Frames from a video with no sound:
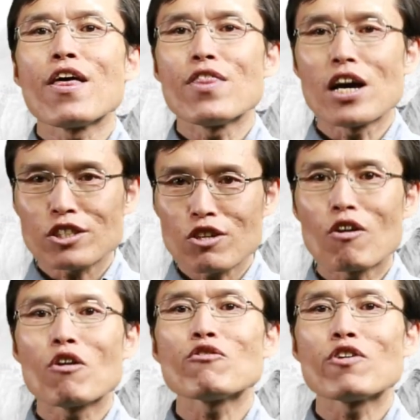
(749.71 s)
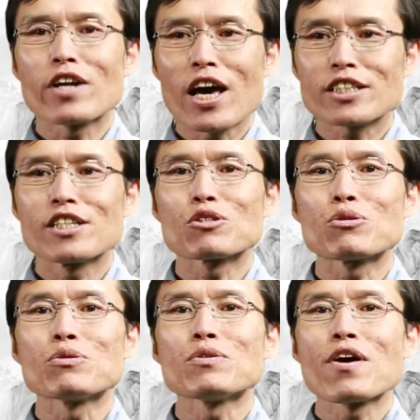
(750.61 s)
That's all for lecture
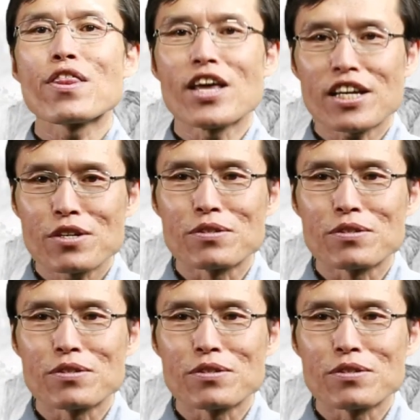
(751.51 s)
2. Thank